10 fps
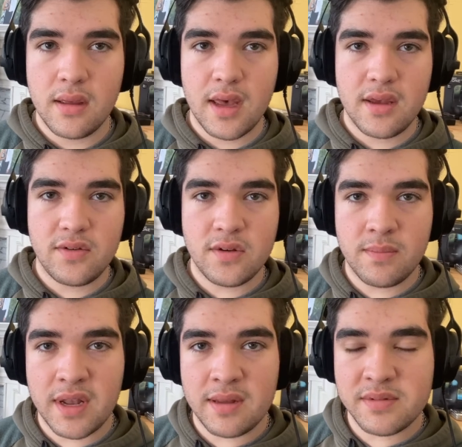Hi YouTube,
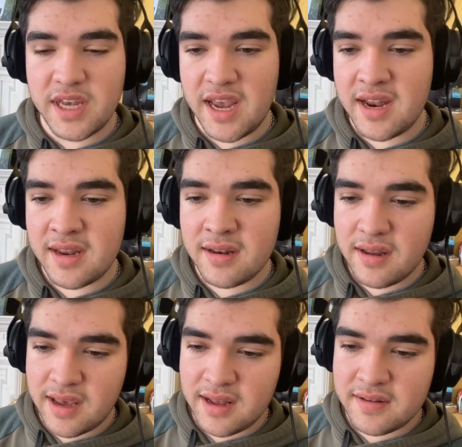my name is Aiden,
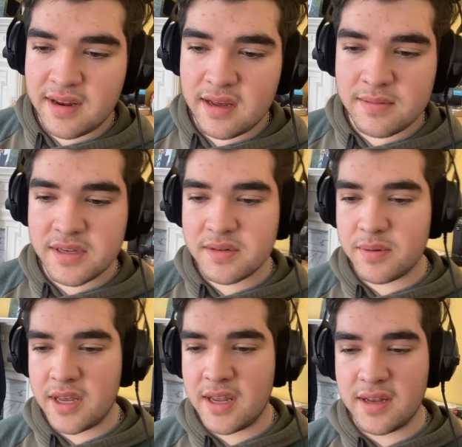and today I'll be
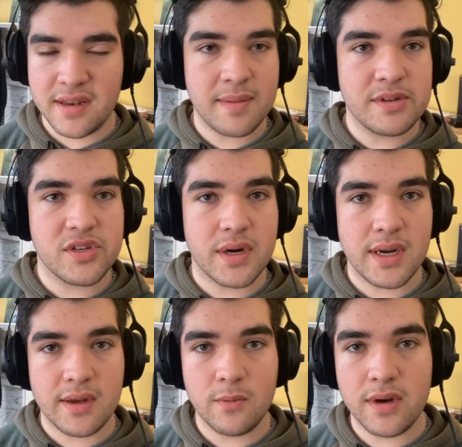explaining and
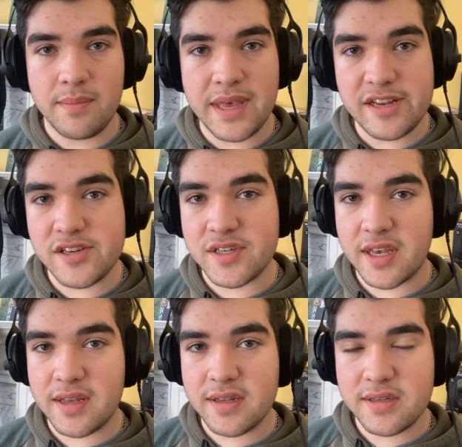demonstrating what a major
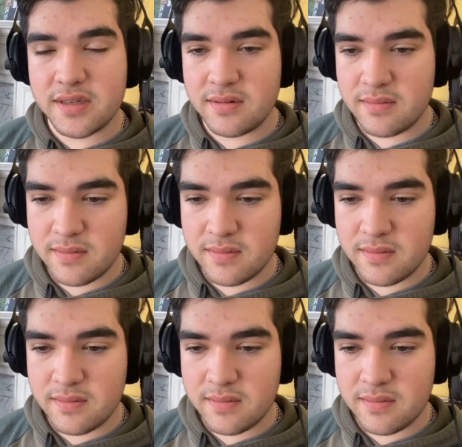scale is.